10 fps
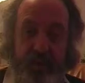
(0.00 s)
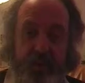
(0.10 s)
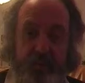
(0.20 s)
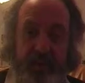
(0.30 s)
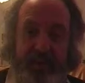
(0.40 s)
their
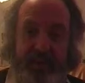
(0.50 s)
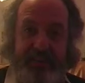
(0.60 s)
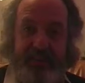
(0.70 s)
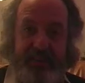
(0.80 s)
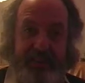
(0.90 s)
own
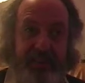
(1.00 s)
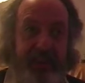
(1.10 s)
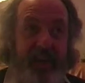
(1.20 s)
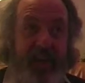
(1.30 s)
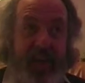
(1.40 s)
pieces,
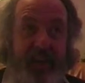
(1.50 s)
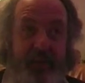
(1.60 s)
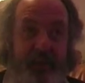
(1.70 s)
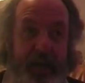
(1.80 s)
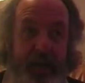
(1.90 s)

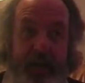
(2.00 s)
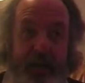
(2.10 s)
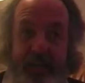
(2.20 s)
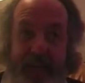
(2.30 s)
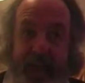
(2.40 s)
and
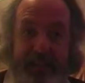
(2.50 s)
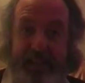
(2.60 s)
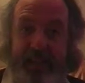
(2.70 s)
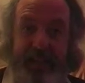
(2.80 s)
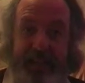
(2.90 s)
by 8
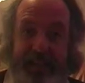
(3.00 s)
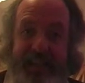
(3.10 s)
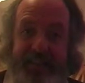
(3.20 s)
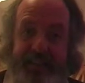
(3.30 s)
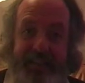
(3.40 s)
o'clock this
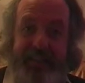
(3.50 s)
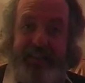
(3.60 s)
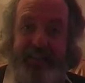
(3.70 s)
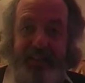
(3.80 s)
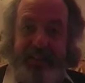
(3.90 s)
evening,
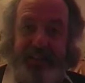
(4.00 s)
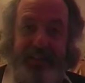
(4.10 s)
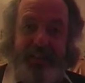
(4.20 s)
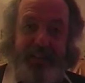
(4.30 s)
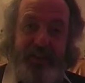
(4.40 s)

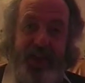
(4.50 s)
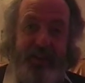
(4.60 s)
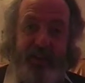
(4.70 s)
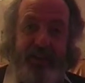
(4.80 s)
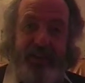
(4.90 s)
there's a show